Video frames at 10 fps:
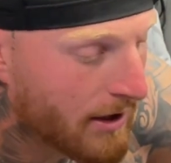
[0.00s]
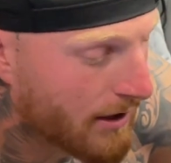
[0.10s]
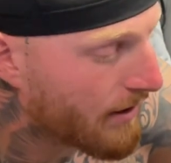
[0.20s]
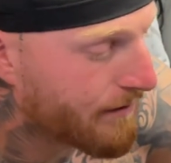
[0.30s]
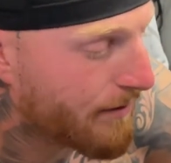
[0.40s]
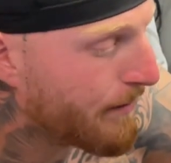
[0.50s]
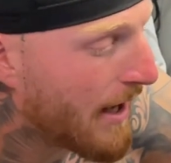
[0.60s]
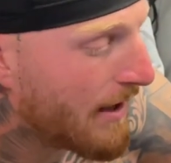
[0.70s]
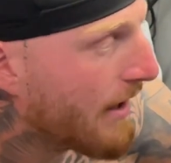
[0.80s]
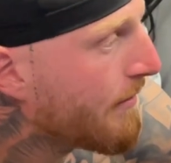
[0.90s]
you know, from
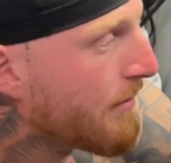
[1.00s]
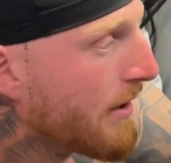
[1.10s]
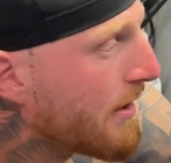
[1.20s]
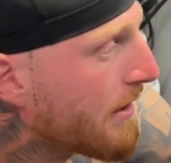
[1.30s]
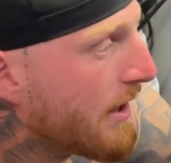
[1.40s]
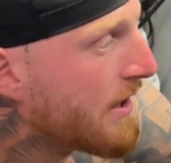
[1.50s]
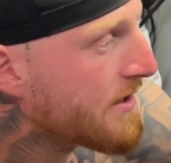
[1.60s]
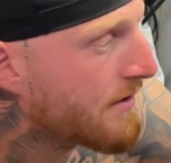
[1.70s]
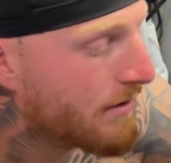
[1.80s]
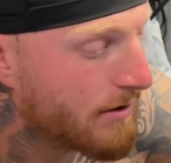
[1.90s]
pad level to reading your
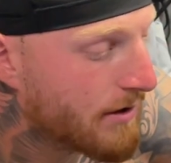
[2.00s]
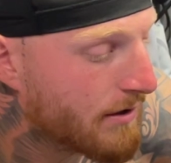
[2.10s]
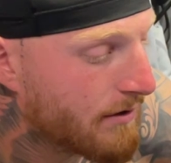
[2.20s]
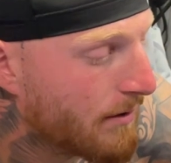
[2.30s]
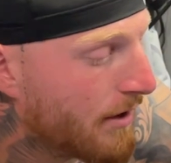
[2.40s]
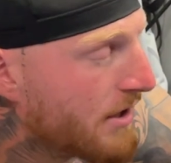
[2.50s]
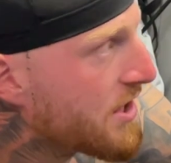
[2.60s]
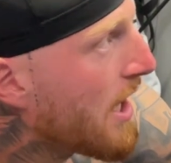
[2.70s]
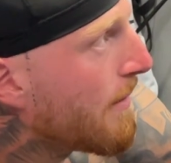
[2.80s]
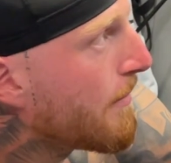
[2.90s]
keys and doing our
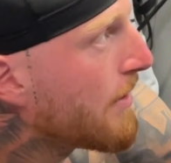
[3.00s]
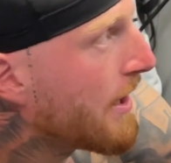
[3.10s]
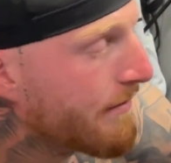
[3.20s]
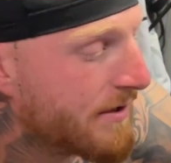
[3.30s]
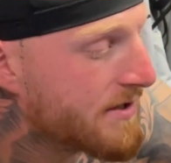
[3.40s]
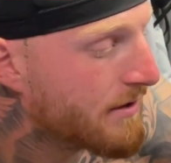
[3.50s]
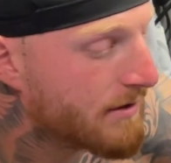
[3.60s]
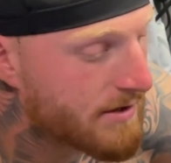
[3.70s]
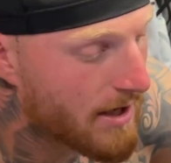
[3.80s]
job and playing physical.